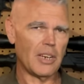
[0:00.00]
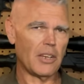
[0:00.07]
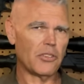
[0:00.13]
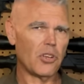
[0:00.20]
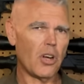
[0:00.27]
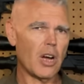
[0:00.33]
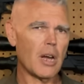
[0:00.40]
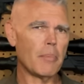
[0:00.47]
And I'll
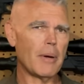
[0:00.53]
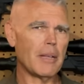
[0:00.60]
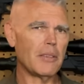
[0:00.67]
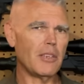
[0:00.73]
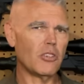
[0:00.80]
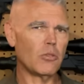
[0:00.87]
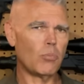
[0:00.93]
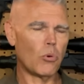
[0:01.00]
talk
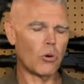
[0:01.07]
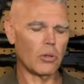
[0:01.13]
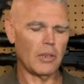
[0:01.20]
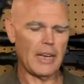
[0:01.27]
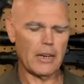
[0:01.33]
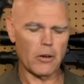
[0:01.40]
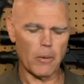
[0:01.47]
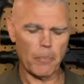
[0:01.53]
about this more
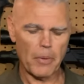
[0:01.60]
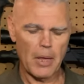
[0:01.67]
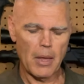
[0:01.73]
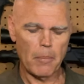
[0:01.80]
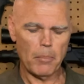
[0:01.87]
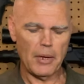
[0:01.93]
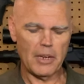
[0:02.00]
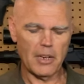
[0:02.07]
later
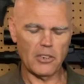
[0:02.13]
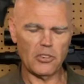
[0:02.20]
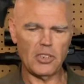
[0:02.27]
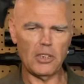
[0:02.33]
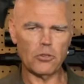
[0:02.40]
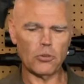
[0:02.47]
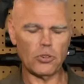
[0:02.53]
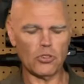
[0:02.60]
because
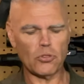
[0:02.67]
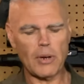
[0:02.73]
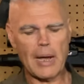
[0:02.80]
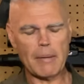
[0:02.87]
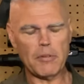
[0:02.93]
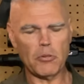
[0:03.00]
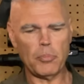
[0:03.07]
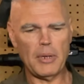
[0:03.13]
these are
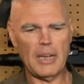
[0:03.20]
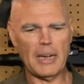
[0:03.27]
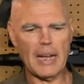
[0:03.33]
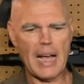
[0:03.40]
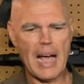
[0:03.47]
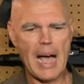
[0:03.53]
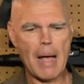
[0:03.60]
described as being